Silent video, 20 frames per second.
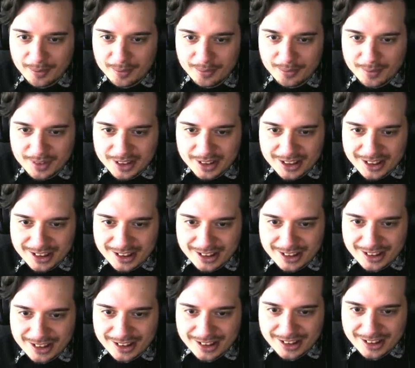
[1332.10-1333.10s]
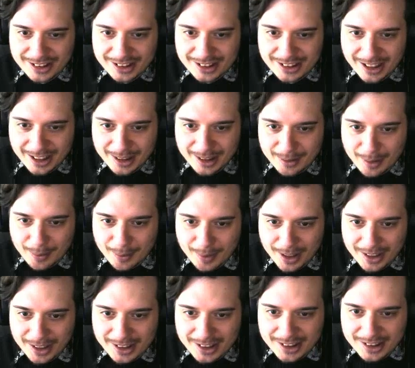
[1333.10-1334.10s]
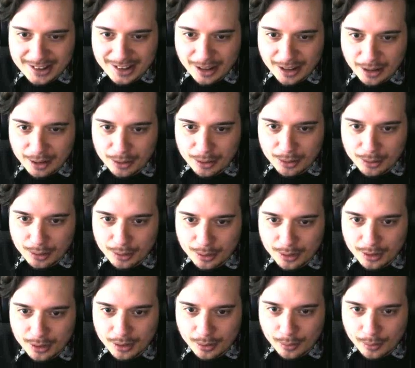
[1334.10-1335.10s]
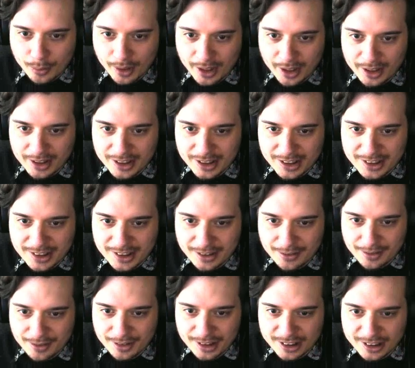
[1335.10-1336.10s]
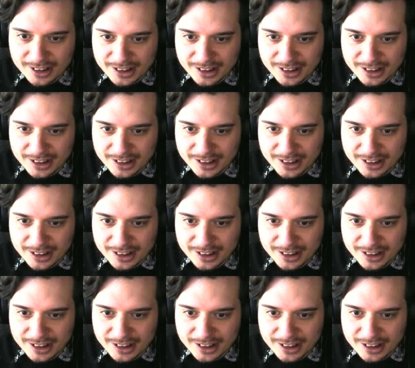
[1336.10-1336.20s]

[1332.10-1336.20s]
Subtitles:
sync them up like this. Oh, why are these different?